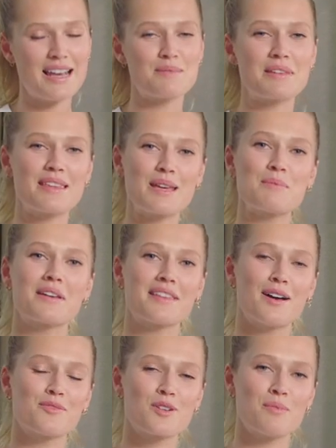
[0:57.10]
Let me think about
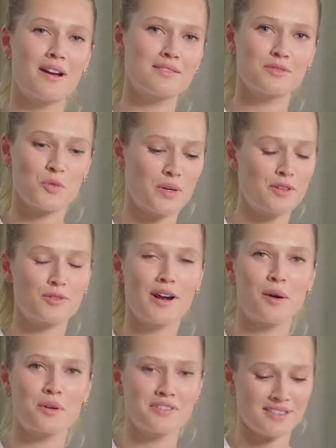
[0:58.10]
that for about 24
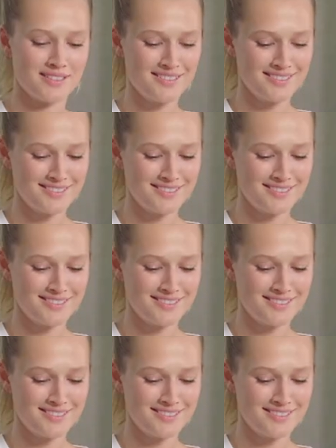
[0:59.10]
hours.